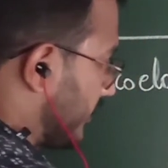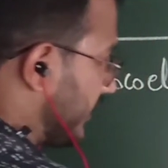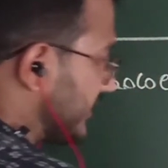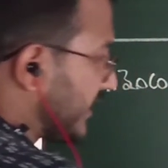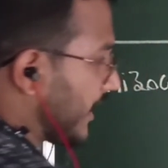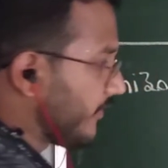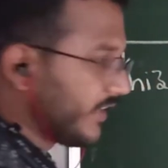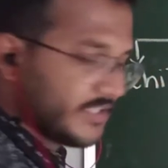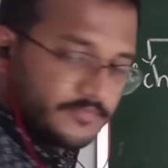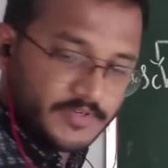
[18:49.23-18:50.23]
this cavity
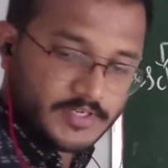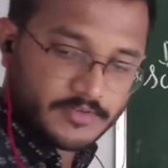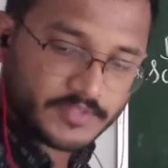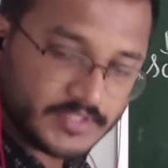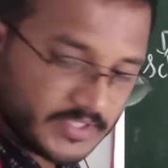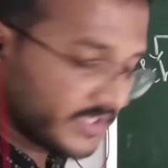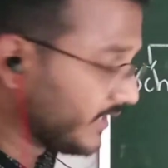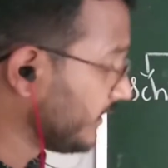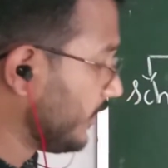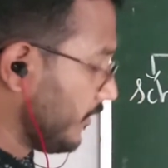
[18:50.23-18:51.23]
is filled with
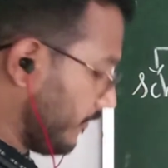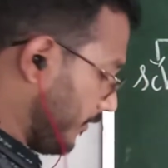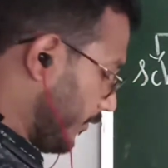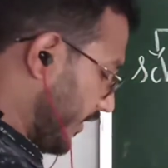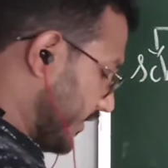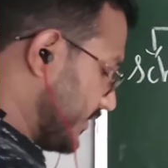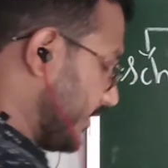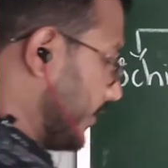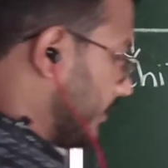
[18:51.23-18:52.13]
the fluids,